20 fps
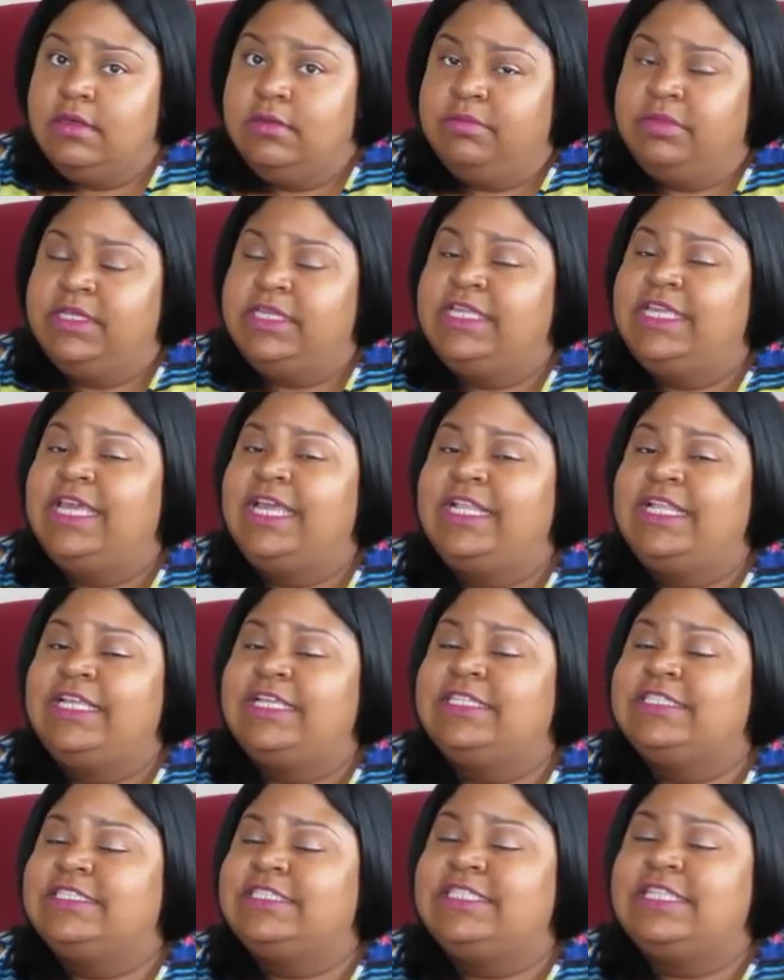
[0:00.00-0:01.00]
But yet
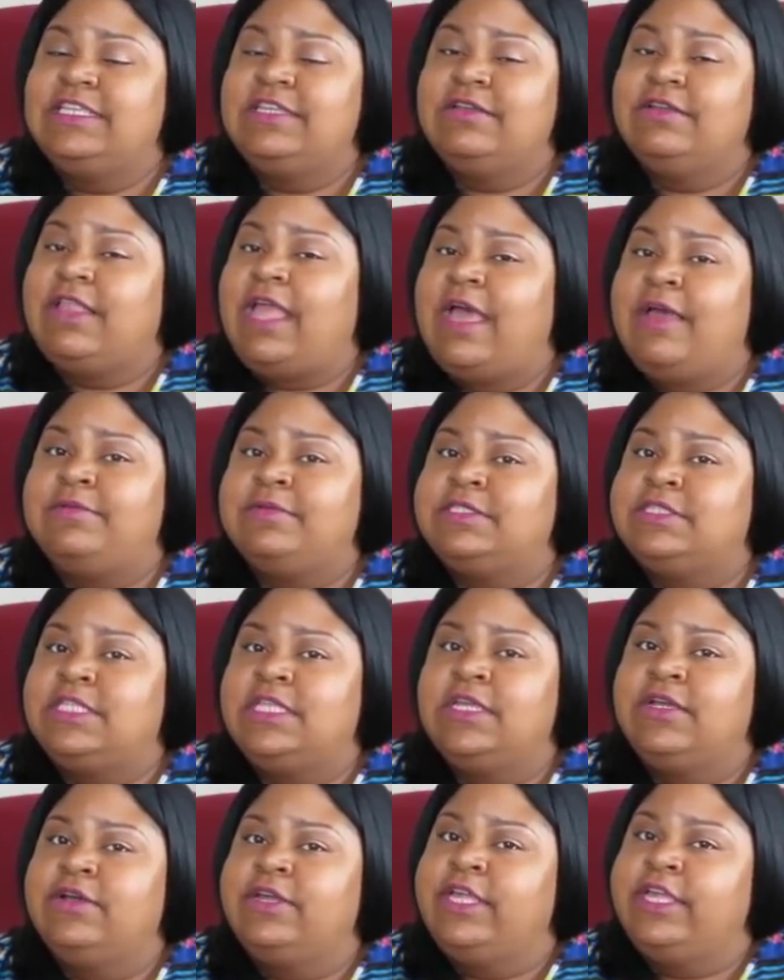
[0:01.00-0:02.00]
and still, I'm
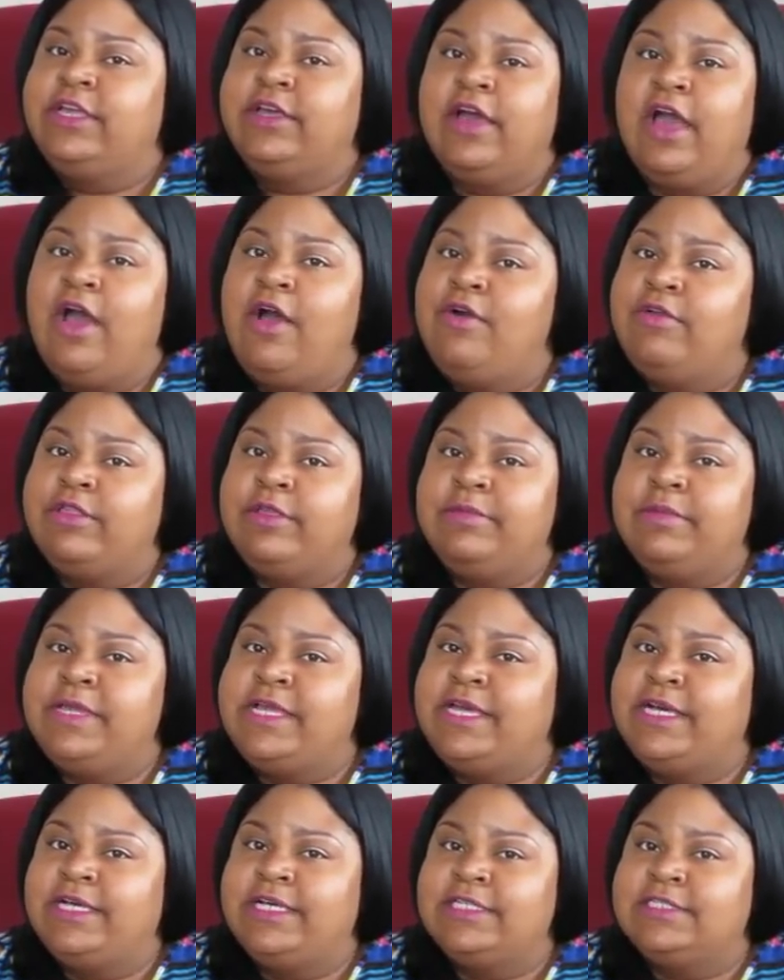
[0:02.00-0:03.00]
still here only
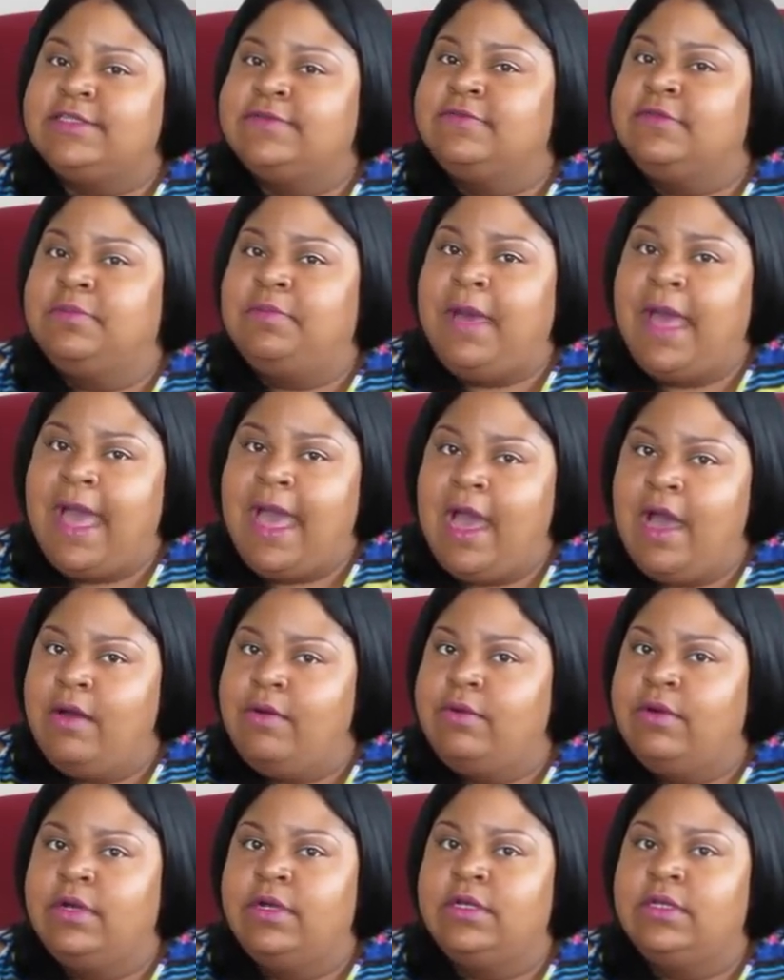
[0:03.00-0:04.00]
because of the
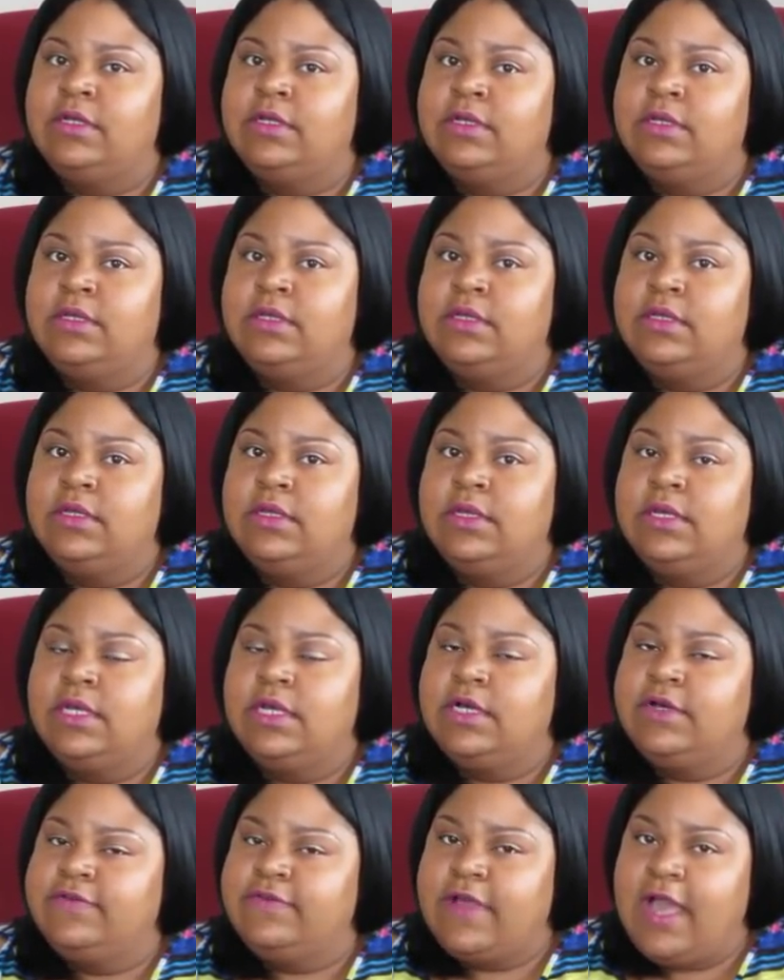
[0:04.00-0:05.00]
power
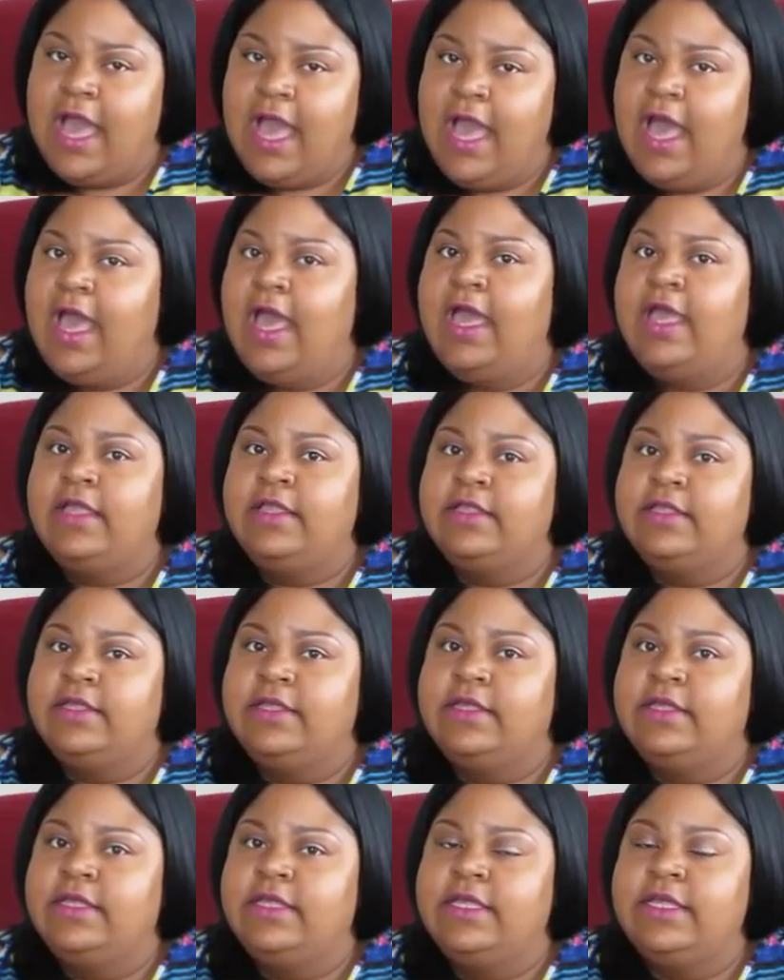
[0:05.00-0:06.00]
of God
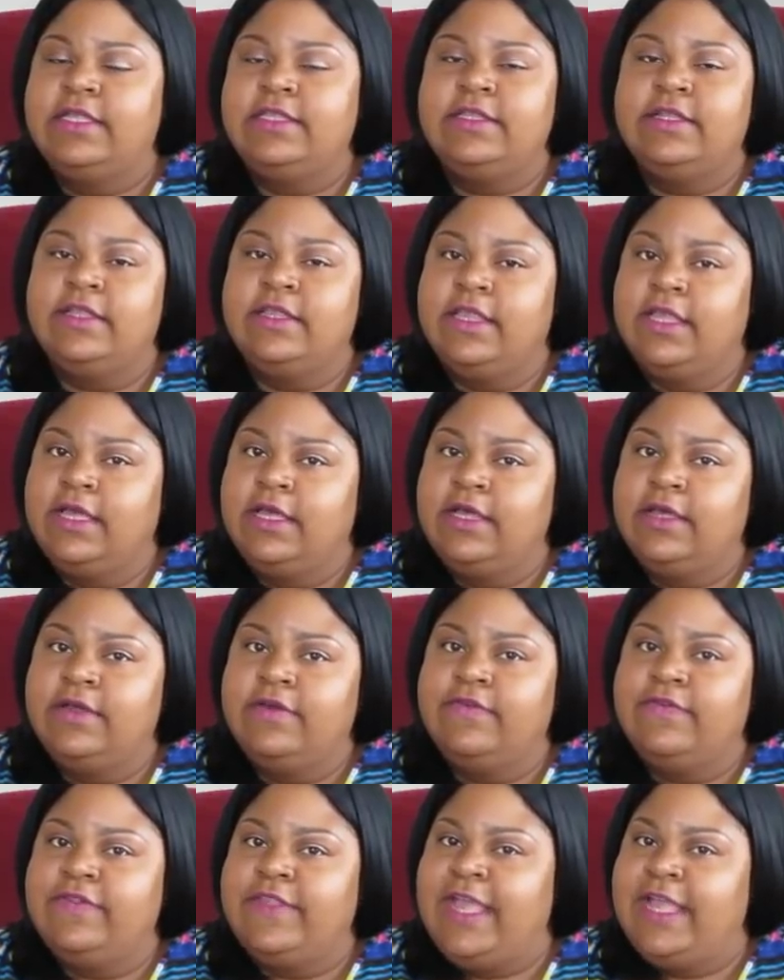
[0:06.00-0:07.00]
and the
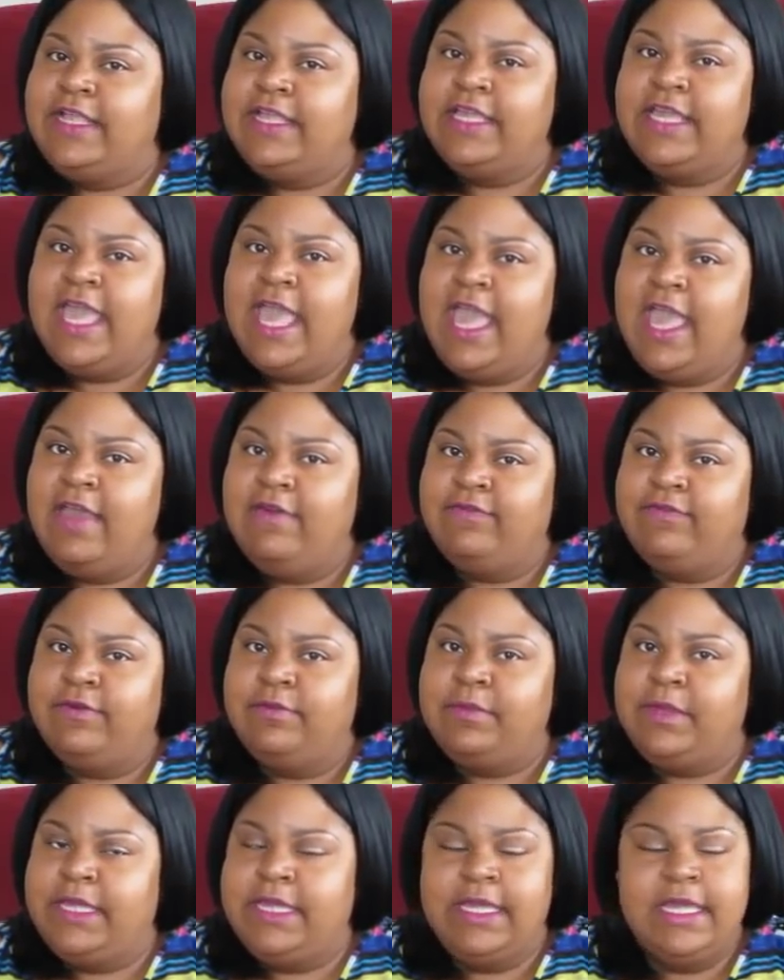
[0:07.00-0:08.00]
love that he had for
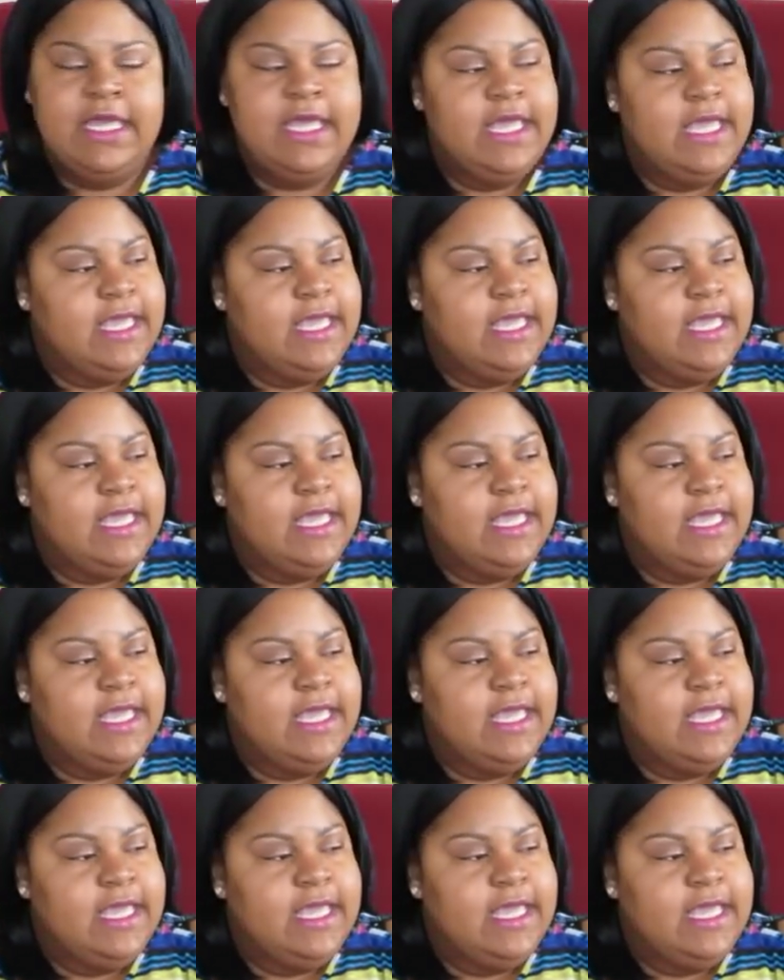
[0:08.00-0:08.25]
me.